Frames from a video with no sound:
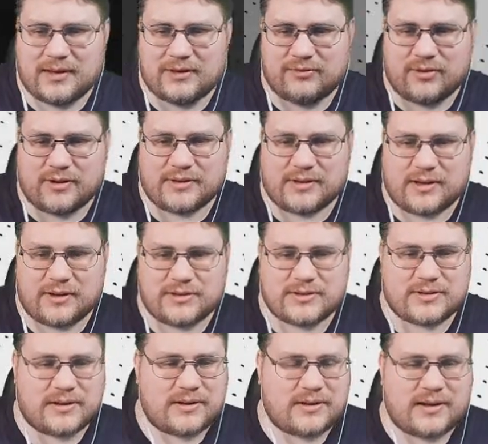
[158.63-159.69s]
ride the ghost
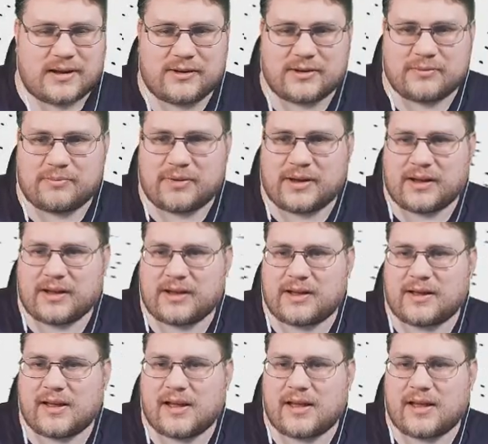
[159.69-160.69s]
carriage back.